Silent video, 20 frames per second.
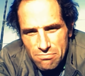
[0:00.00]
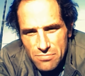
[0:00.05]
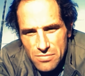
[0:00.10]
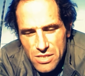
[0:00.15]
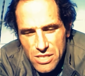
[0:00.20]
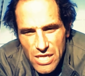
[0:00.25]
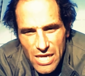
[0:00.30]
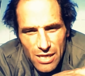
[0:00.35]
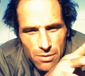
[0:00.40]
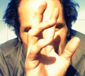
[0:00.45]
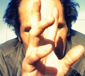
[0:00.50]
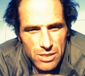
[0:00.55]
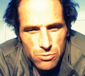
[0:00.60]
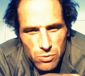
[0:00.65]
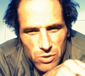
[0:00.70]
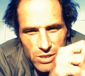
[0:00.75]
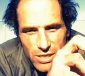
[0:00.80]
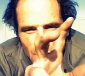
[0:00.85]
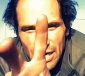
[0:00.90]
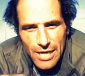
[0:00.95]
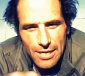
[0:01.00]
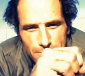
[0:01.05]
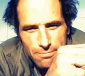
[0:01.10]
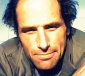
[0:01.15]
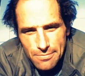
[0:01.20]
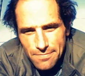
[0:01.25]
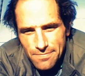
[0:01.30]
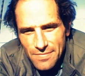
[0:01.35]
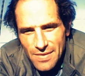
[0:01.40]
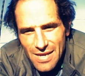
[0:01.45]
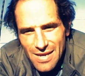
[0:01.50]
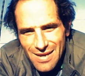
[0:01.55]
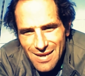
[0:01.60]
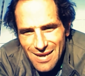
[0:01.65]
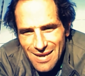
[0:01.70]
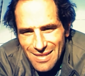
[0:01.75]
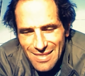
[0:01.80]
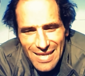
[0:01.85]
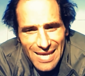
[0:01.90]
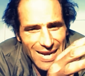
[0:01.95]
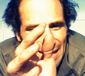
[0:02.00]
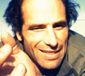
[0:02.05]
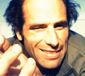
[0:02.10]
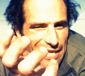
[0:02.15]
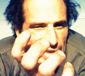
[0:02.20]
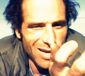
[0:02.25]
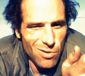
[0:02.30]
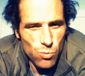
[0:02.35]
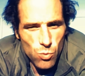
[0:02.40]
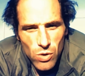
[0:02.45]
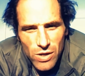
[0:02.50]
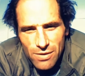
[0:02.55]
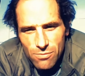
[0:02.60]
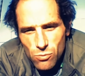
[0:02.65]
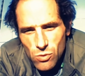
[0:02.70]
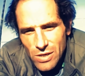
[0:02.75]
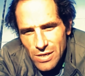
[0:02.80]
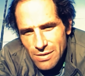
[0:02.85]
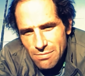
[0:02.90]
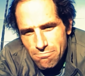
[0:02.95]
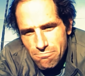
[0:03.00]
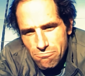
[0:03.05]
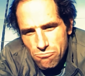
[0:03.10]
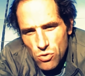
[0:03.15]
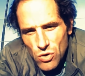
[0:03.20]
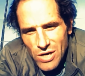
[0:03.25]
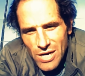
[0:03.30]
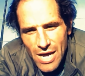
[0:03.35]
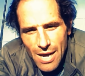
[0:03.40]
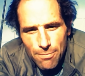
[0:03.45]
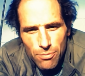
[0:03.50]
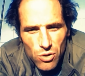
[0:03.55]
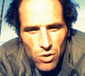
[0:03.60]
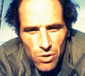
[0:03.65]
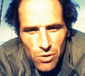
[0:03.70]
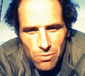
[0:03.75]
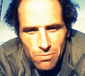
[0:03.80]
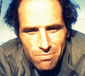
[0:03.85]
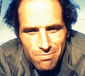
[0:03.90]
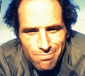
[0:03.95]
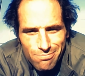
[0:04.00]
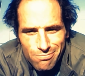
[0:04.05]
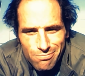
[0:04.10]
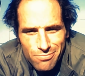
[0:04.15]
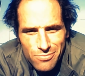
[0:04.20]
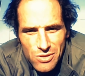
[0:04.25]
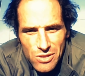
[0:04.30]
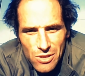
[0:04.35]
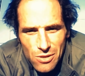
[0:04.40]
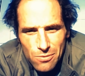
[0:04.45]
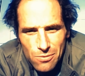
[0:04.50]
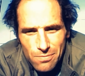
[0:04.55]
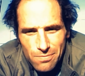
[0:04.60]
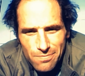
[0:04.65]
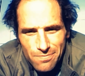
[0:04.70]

Segments were cut. Then it didn't wouldn't upload. So,